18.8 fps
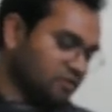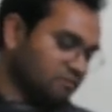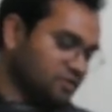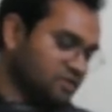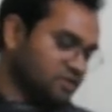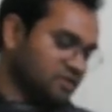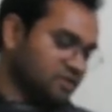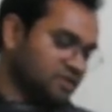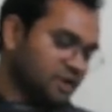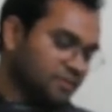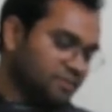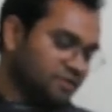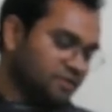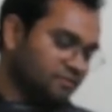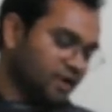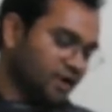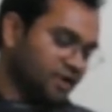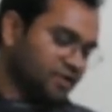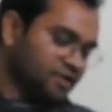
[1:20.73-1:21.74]
which are
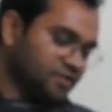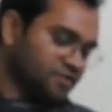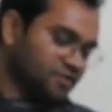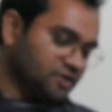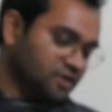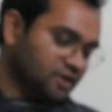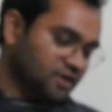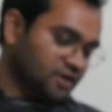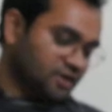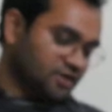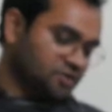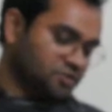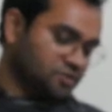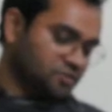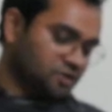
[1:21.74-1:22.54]
subdivided in turn into